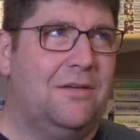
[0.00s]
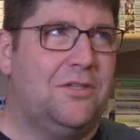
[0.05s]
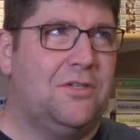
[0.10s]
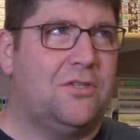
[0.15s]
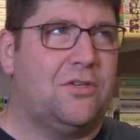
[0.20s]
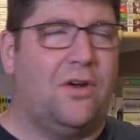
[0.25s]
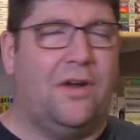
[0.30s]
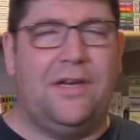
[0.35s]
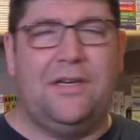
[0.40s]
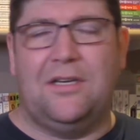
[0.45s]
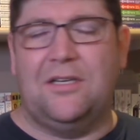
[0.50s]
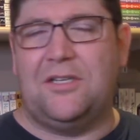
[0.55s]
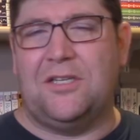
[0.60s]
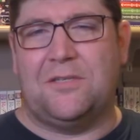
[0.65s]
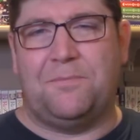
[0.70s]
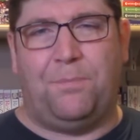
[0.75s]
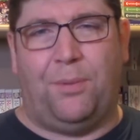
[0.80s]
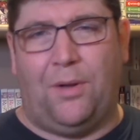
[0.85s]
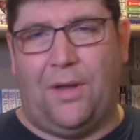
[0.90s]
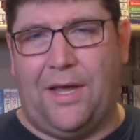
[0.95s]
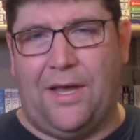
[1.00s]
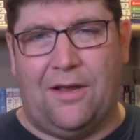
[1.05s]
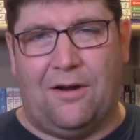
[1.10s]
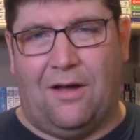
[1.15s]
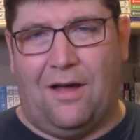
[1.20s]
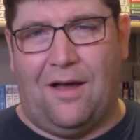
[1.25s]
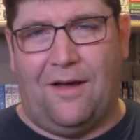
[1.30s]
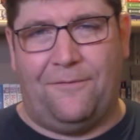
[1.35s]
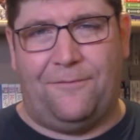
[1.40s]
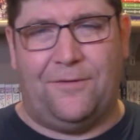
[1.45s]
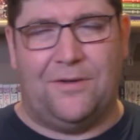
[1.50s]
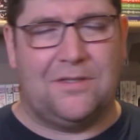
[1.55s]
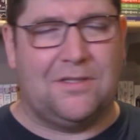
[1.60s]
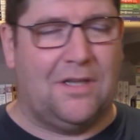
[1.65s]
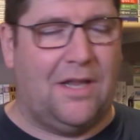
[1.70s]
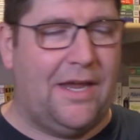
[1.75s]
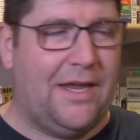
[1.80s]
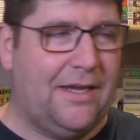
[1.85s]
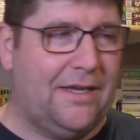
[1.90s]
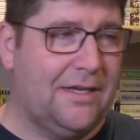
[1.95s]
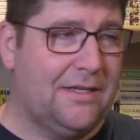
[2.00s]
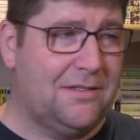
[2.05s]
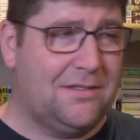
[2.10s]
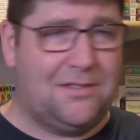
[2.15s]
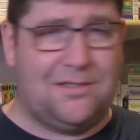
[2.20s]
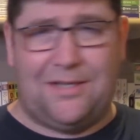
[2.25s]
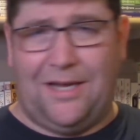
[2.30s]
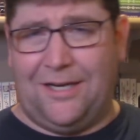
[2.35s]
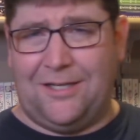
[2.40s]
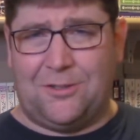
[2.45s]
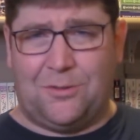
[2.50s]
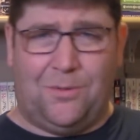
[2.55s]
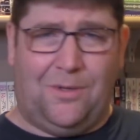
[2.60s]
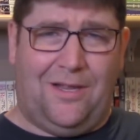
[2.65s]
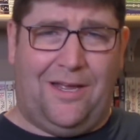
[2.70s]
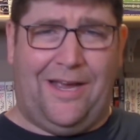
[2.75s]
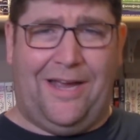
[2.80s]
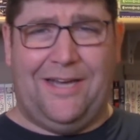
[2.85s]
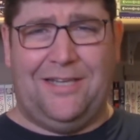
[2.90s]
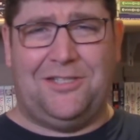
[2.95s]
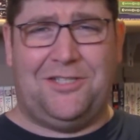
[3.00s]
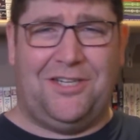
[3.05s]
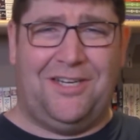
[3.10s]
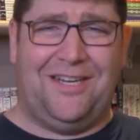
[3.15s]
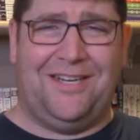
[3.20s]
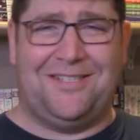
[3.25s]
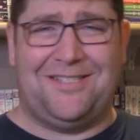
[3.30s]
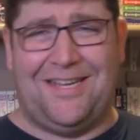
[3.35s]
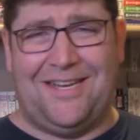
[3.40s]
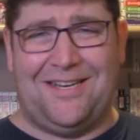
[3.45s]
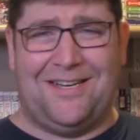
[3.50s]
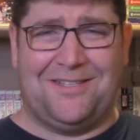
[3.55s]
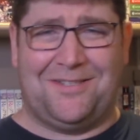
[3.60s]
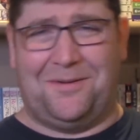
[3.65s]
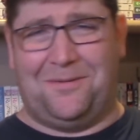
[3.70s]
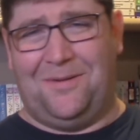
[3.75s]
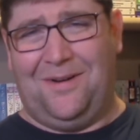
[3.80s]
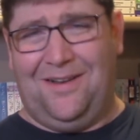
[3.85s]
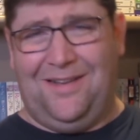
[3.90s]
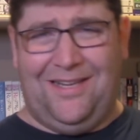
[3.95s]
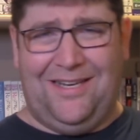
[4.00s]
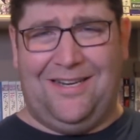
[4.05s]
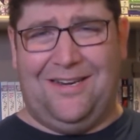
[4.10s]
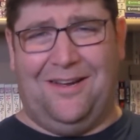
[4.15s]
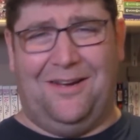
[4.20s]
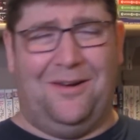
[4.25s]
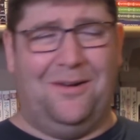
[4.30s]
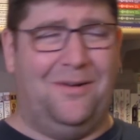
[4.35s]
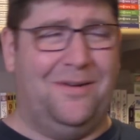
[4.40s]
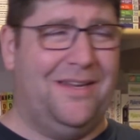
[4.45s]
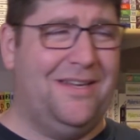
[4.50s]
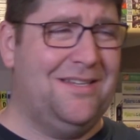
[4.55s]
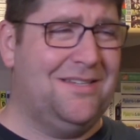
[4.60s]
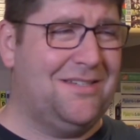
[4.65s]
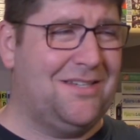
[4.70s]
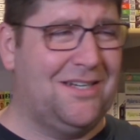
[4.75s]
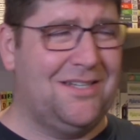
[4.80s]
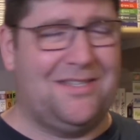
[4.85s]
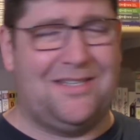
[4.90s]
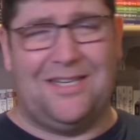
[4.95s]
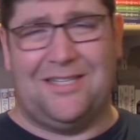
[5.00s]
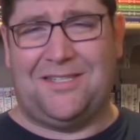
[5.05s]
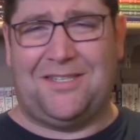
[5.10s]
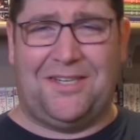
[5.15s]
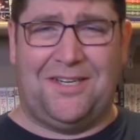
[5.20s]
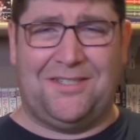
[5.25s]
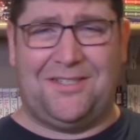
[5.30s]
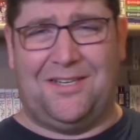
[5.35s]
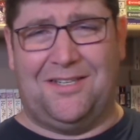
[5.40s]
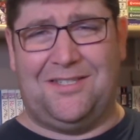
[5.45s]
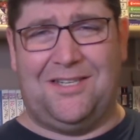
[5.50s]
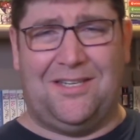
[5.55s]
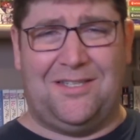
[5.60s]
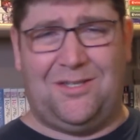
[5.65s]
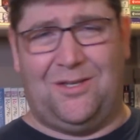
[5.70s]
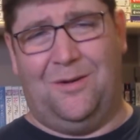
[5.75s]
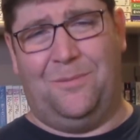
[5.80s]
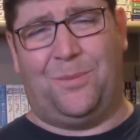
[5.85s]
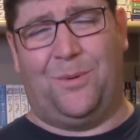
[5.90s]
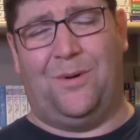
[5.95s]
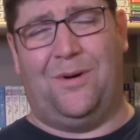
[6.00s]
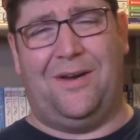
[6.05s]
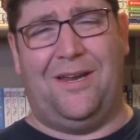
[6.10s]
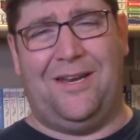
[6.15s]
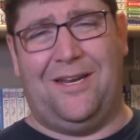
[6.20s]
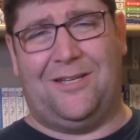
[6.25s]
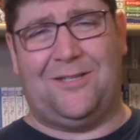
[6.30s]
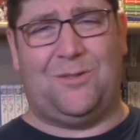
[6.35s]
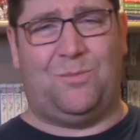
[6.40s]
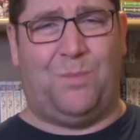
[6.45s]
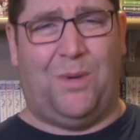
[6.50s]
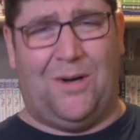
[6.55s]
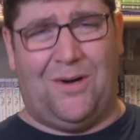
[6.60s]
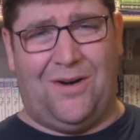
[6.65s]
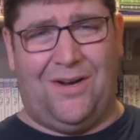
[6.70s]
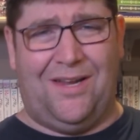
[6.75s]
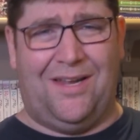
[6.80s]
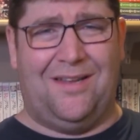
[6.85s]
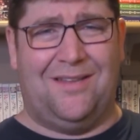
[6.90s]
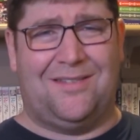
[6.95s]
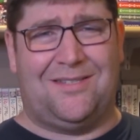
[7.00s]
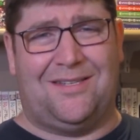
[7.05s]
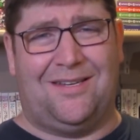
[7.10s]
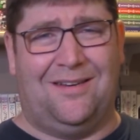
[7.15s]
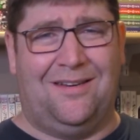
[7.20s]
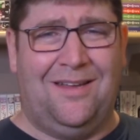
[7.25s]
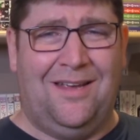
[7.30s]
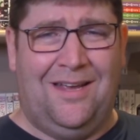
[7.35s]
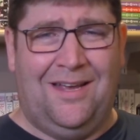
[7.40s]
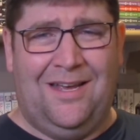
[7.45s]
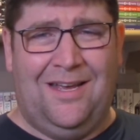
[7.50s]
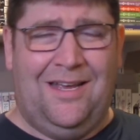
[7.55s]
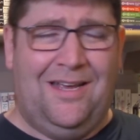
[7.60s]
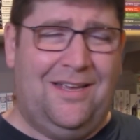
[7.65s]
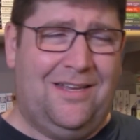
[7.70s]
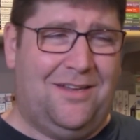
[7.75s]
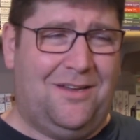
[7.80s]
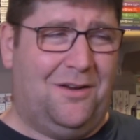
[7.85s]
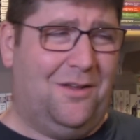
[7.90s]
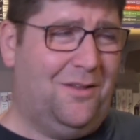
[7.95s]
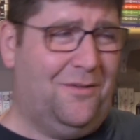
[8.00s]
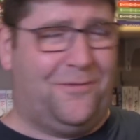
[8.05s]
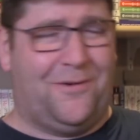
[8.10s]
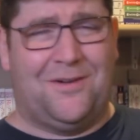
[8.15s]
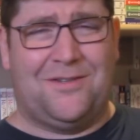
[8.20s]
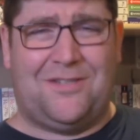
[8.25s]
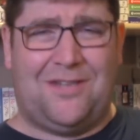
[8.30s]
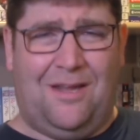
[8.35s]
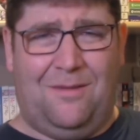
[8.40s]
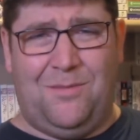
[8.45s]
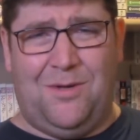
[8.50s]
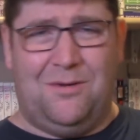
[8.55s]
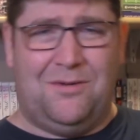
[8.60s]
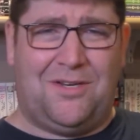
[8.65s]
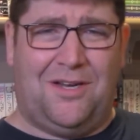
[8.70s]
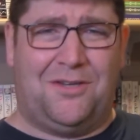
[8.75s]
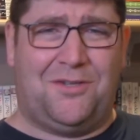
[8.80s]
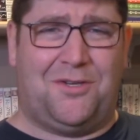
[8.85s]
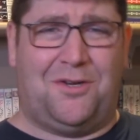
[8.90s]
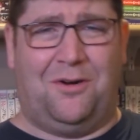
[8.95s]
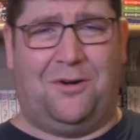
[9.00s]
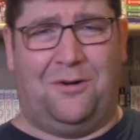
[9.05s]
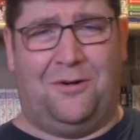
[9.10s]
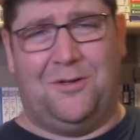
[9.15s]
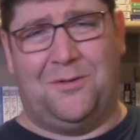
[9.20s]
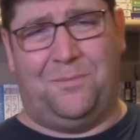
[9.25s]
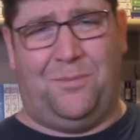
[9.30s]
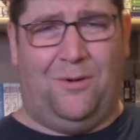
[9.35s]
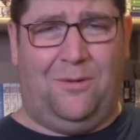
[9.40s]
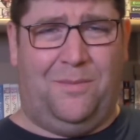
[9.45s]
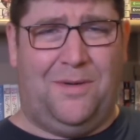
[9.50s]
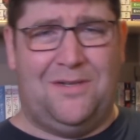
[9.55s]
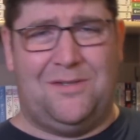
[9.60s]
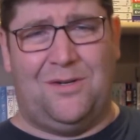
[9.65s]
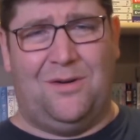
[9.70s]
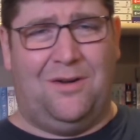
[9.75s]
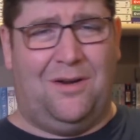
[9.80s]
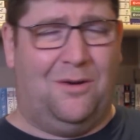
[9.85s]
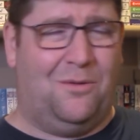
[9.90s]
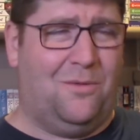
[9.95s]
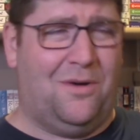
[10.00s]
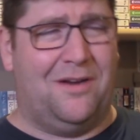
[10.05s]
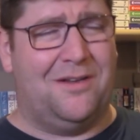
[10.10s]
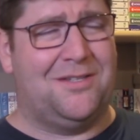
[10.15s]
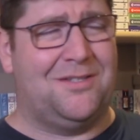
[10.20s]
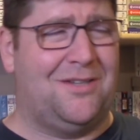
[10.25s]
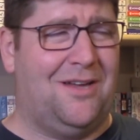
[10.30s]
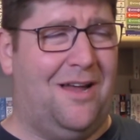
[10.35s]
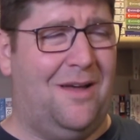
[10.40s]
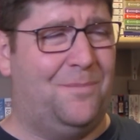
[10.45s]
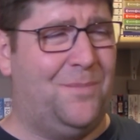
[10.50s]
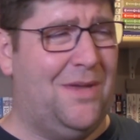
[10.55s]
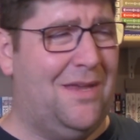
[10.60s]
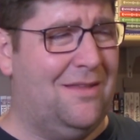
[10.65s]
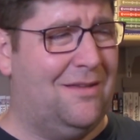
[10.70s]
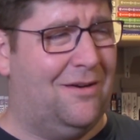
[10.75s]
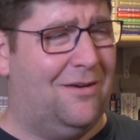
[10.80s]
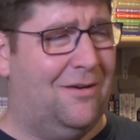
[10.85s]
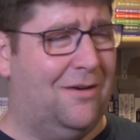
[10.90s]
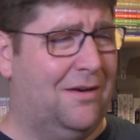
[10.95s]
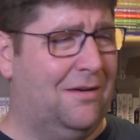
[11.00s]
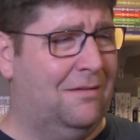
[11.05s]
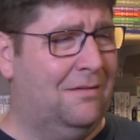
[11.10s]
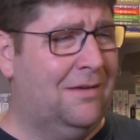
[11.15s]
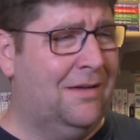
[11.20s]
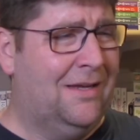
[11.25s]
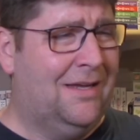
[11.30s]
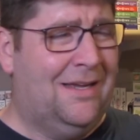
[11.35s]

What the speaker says: trying to just play it off as, like, it's sexual hijinks. He doesn't really know. It's just because he's super inexperienced. And, you know, the first time you touched a girl's boobies, you didn't want to stop either. And,